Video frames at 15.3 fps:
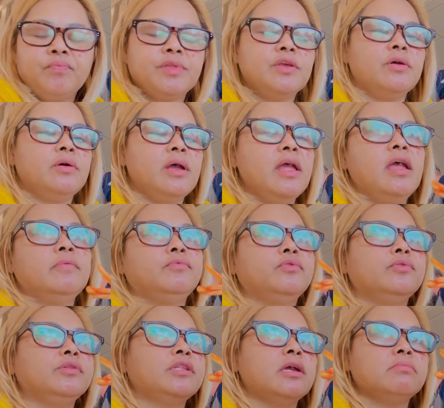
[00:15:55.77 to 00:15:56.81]
So I have
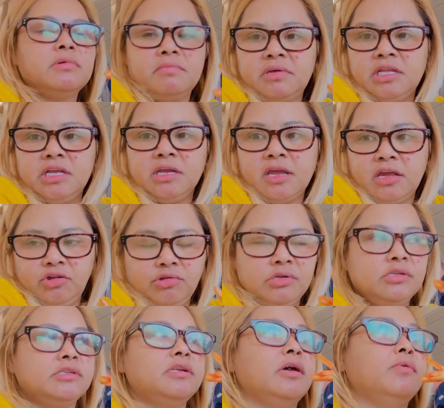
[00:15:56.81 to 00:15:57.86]
to take my
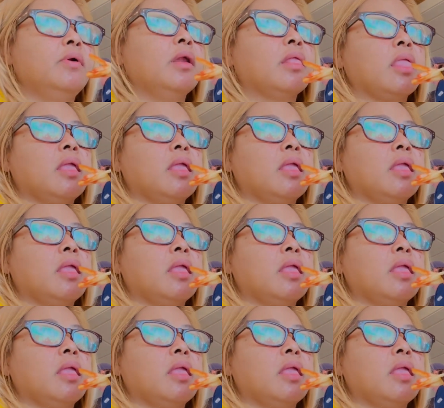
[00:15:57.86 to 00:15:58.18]
medications now.